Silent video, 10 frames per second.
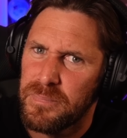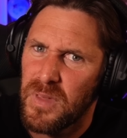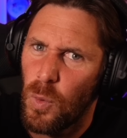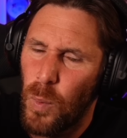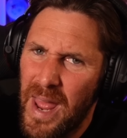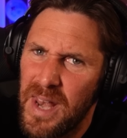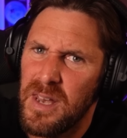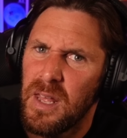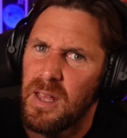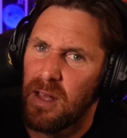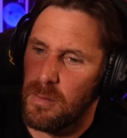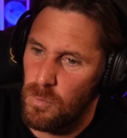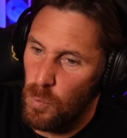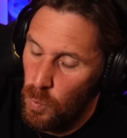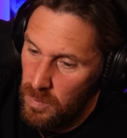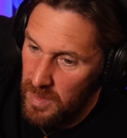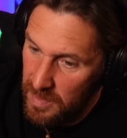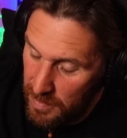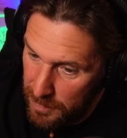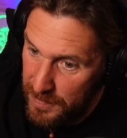when
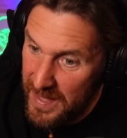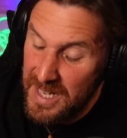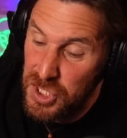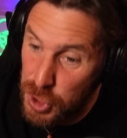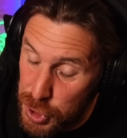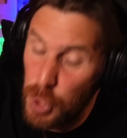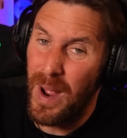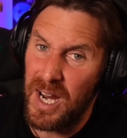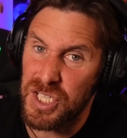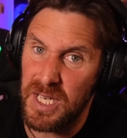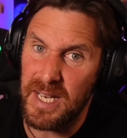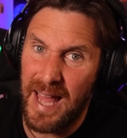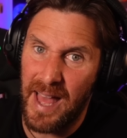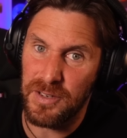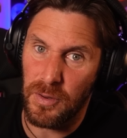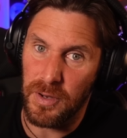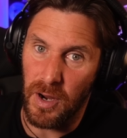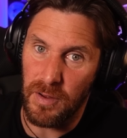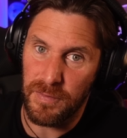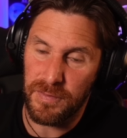things do actually land on
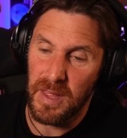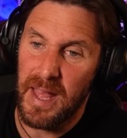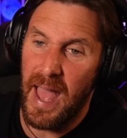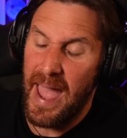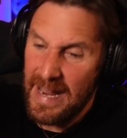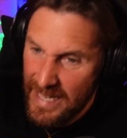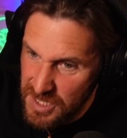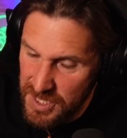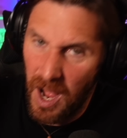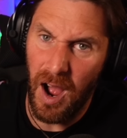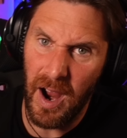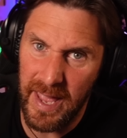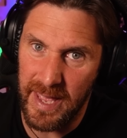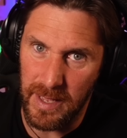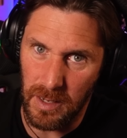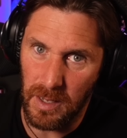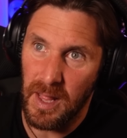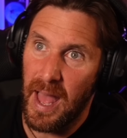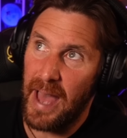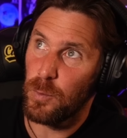earth aliens are here
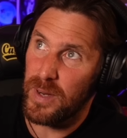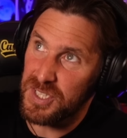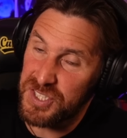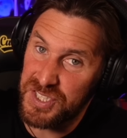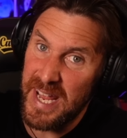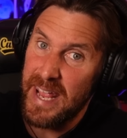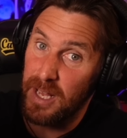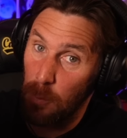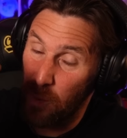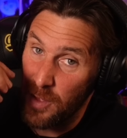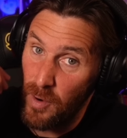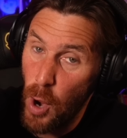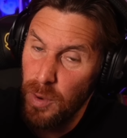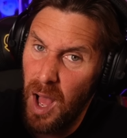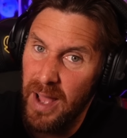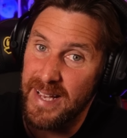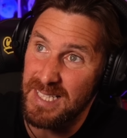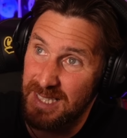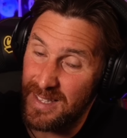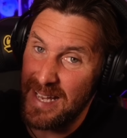and we're seeing with our own
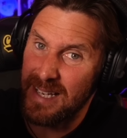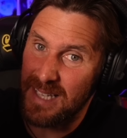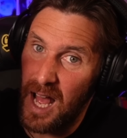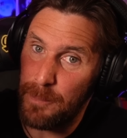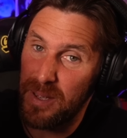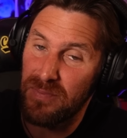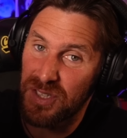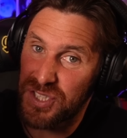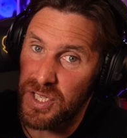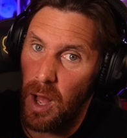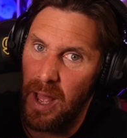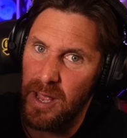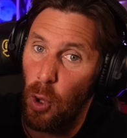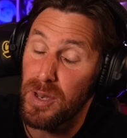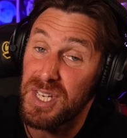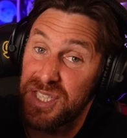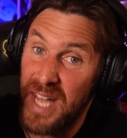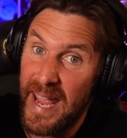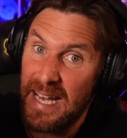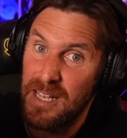eyes things up in the sky on a
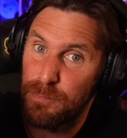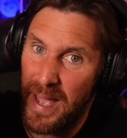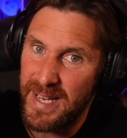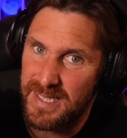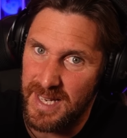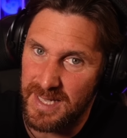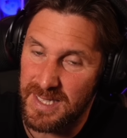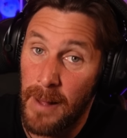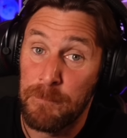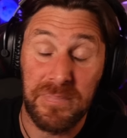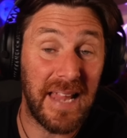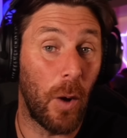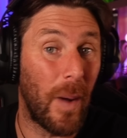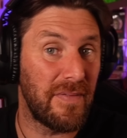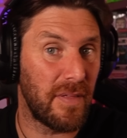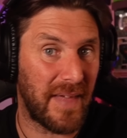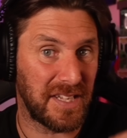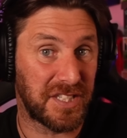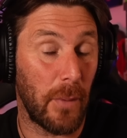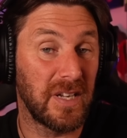daily basis now whether
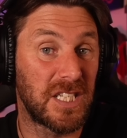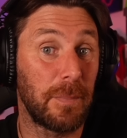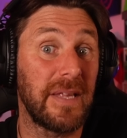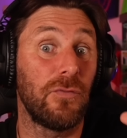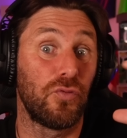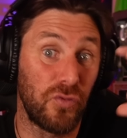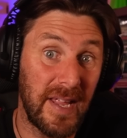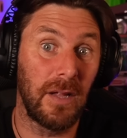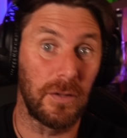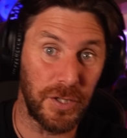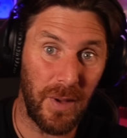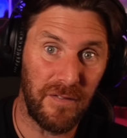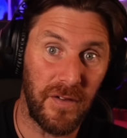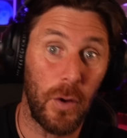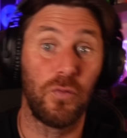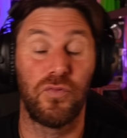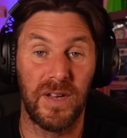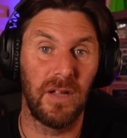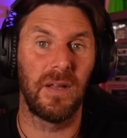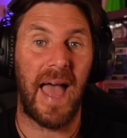that's going to be real ufo
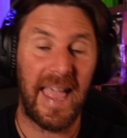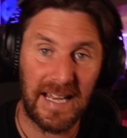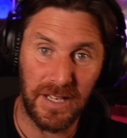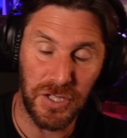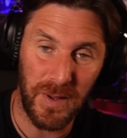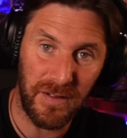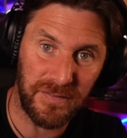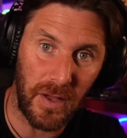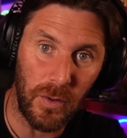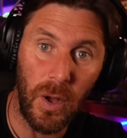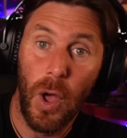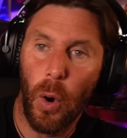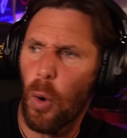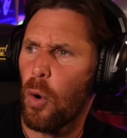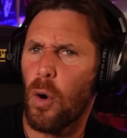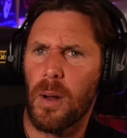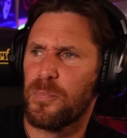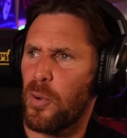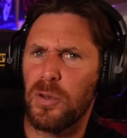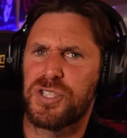real alien ufo or
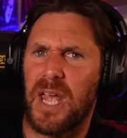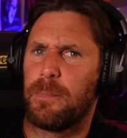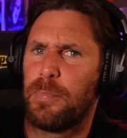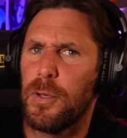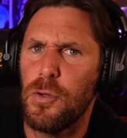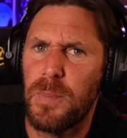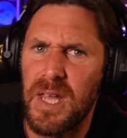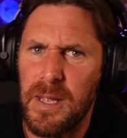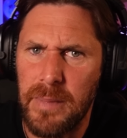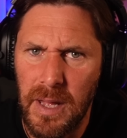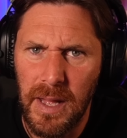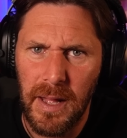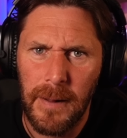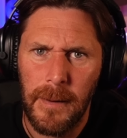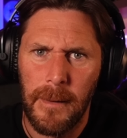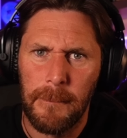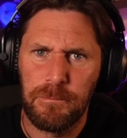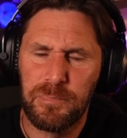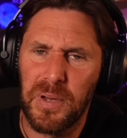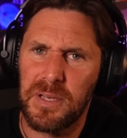project bluebeam
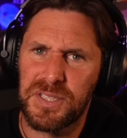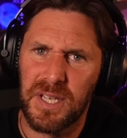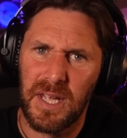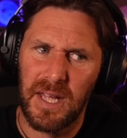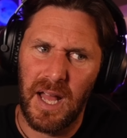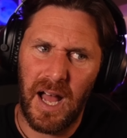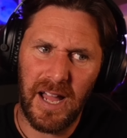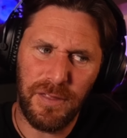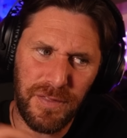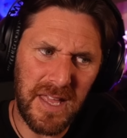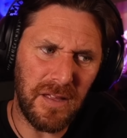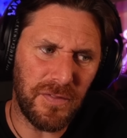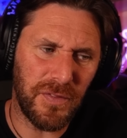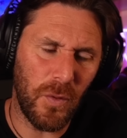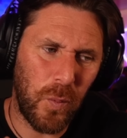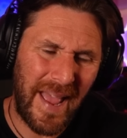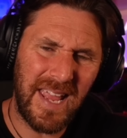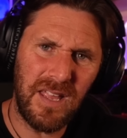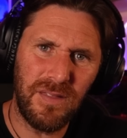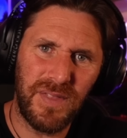but I think the
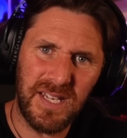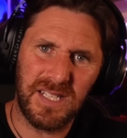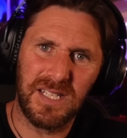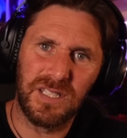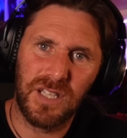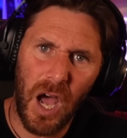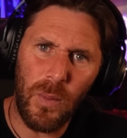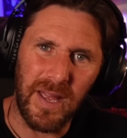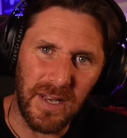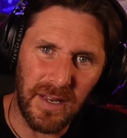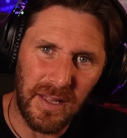way this is going,